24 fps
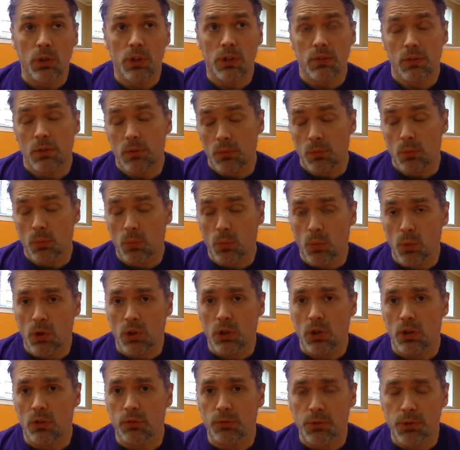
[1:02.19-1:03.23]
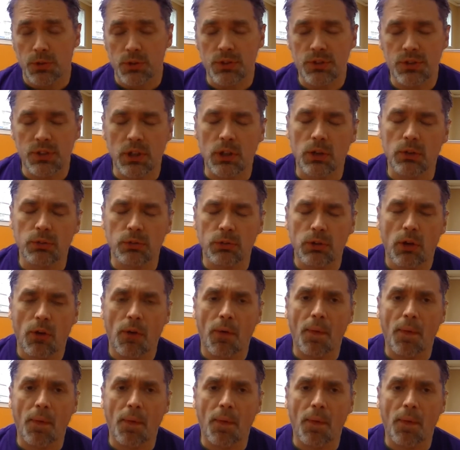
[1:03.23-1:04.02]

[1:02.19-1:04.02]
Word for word: even work on for yourself.